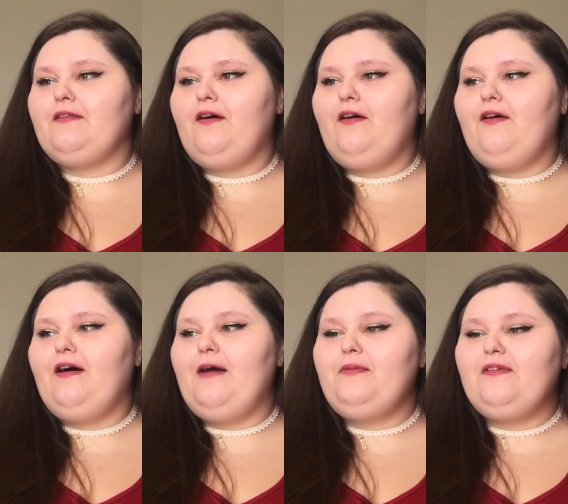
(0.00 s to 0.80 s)
Oh,
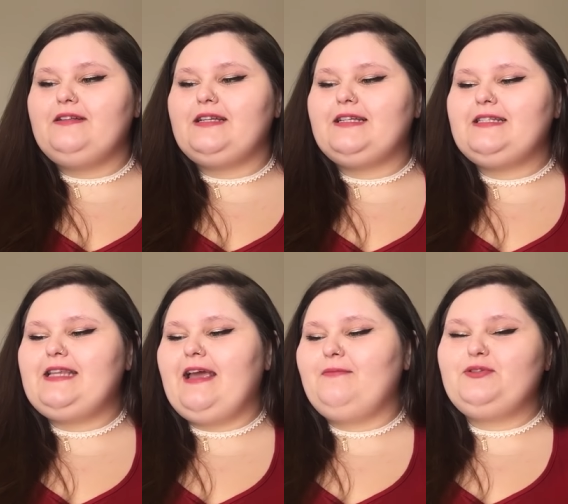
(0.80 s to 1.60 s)
happy Valentine's
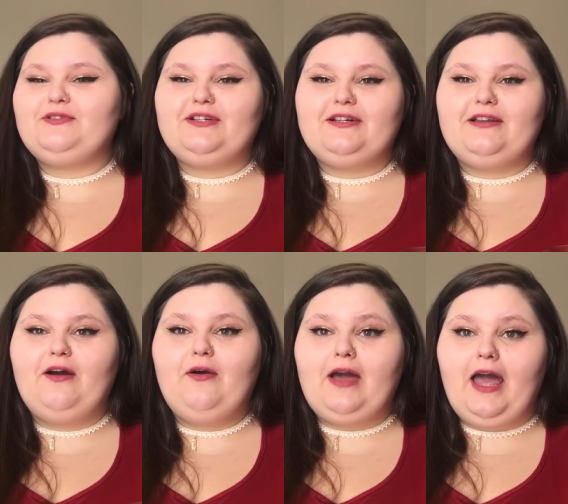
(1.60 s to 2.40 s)
Day. I'm doing good.
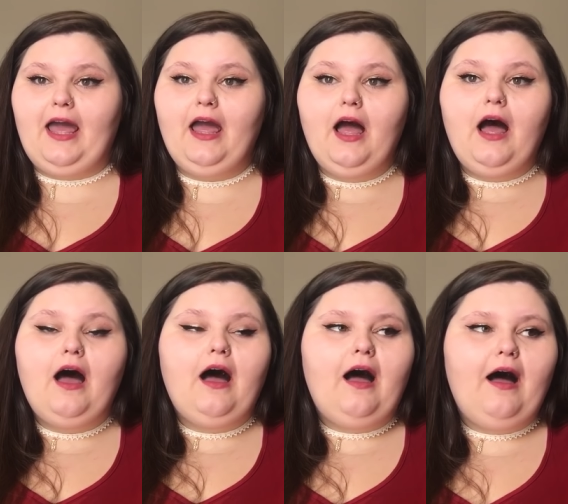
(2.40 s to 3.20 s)
Okay.
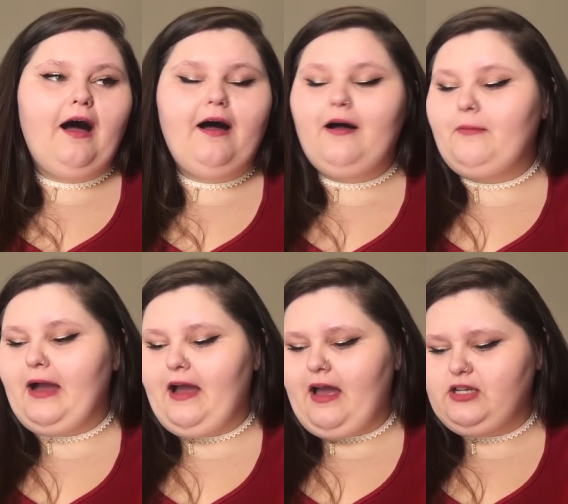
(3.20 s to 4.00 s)
Um,
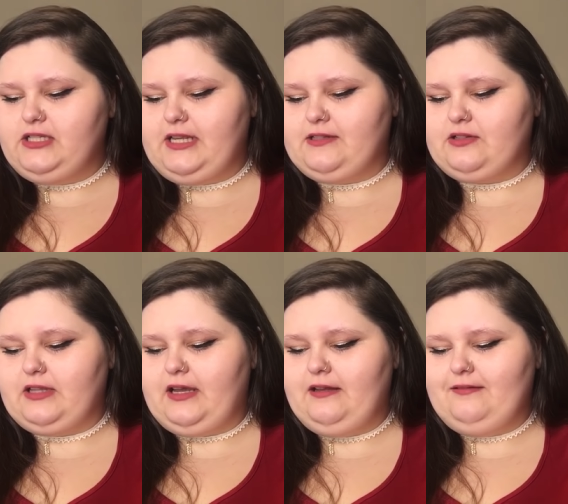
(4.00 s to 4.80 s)
I just answered
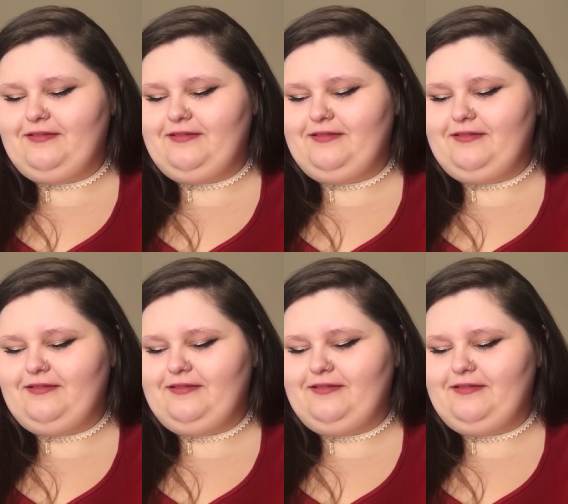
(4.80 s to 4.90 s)
that.